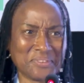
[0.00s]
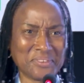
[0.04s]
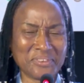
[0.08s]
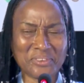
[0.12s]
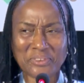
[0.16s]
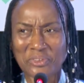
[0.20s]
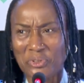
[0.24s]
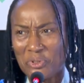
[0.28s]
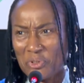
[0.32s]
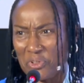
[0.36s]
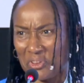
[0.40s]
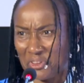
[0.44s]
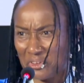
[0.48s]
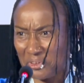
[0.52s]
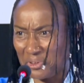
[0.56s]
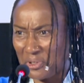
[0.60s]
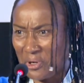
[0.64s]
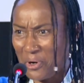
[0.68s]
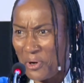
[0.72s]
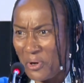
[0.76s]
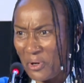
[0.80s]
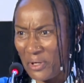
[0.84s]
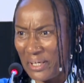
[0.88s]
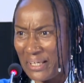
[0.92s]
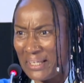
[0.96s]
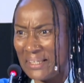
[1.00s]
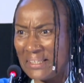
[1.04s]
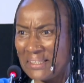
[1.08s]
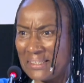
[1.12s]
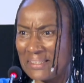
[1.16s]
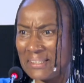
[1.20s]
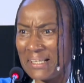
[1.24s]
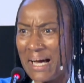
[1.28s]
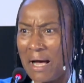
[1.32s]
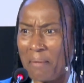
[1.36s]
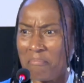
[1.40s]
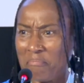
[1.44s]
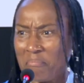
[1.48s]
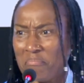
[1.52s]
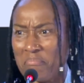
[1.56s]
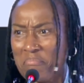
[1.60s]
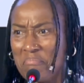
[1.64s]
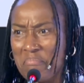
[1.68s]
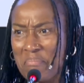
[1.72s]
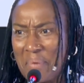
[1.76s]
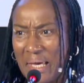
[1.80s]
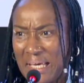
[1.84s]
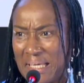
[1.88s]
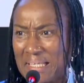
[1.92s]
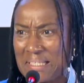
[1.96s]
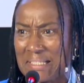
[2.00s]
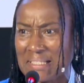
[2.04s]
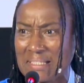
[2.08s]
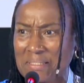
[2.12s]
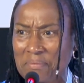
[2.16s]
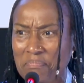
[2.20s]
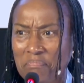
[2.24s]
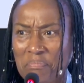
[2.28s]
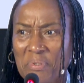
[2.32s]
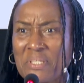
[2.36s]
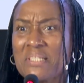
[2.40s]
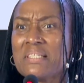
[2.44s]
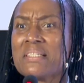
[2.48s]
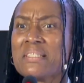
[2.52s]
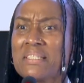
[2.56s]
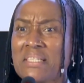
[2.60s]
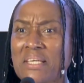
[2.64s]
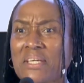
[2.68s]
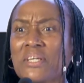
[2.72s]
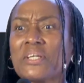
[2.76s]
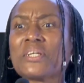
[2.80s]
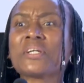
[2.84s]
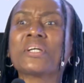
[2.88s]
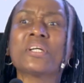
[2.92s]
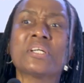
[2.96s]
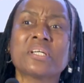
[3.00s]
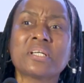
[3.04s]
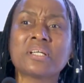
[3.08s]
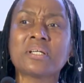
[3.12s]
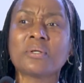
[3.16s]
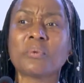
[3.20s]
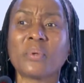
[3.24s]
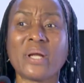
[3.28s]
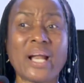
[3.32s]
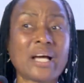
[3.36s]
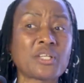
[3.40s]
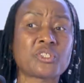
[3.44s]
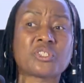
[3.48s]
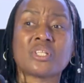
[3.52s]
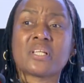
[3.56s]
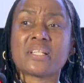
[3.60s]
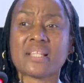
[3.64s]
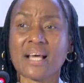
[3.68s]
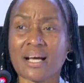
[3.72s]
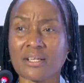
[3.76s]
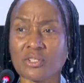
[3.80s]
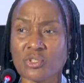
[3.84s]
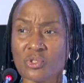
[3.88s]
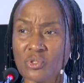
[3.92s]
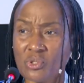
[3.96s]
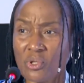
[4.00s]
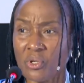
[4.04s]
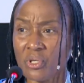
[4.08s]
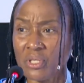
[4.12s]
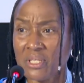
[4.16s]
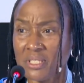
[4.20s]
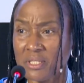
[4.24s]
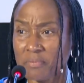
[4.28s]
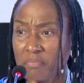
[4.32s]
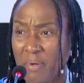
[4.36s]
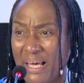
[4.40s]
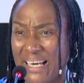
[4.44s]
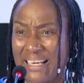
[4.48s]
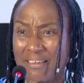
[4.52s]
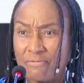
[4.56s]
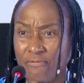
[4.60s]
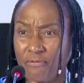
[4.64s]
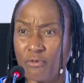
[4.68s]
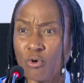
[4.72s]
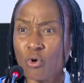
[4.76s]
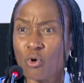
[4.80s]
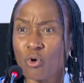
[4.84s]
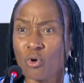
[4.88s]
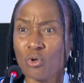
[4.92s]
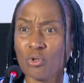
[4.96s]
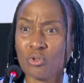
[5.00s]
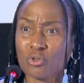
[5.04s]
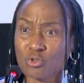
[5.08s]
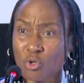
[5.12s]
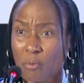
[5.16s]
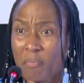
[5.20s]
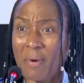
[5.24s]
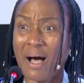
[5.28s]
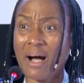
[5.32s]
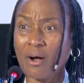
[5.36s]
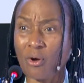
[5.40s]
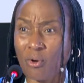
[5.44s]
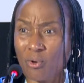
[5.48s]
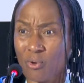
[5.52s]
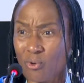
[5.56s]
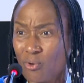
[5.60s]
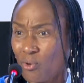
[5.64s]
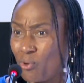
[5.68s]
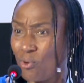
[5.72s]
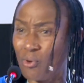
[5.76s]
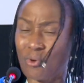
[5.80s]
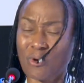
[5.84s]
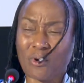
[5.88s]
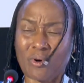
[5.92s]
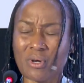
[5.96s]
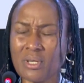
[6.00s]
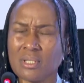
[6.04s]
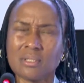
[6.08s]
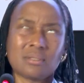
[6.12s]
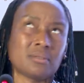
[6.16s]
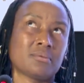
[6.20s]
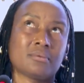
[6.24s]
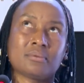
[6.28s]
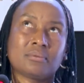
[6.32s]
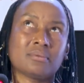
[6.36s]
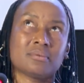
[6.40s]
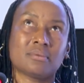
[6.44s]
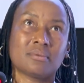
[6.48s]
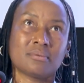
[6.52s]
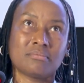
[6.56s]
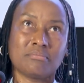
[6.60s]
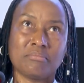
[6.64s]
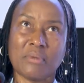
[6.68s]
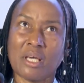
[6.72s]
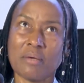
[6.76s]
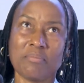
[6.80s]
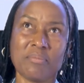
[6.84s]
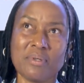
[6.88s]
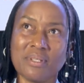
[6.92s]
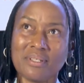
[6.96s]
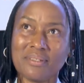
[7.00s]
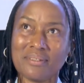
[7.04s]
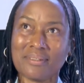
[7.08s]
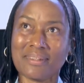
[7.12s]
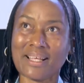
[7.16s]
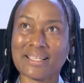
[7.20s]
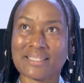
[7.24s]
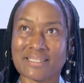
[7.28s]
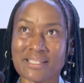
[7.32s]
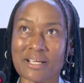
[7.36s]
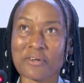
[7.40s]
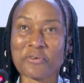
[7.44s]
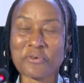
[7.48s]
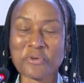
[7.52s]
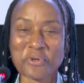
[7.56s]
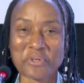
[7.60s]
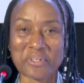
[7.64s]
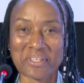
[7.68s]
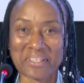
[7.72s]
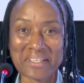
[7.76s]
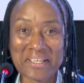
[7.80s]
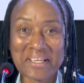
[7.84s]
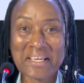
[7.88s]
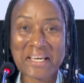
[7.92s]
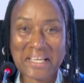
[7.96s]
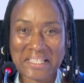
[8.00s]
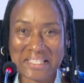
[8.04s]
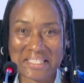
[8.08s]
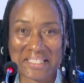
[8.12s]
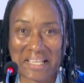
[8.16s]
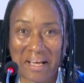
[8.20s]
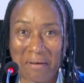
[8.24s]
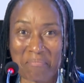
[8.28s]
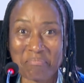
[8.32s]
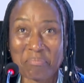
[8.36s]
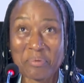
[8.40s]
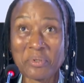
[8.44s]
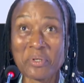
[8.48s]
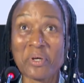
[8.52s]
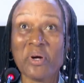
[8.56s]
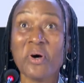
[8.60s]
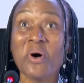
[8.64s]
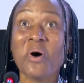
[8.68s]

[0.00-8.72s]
You throw in a maize piece here when actually that soil is better for tobacco, or maybe that's a wrong example.